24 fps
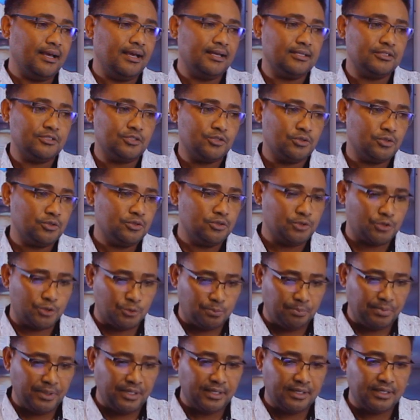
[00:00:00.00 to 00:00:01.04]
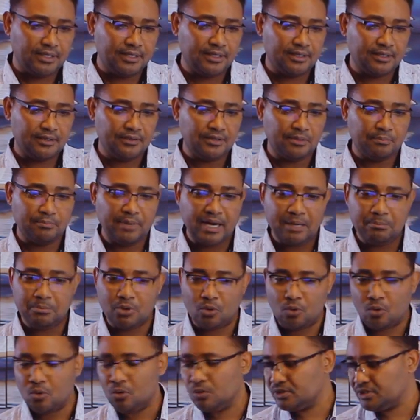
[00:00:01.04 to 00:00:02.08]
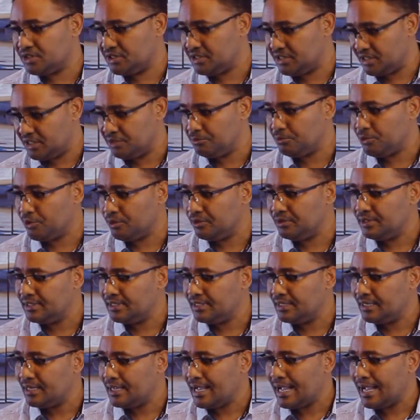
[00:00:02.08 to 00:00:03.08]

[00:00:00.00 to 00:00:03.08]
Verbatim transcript: And so to speak, the Bible calls Nimrod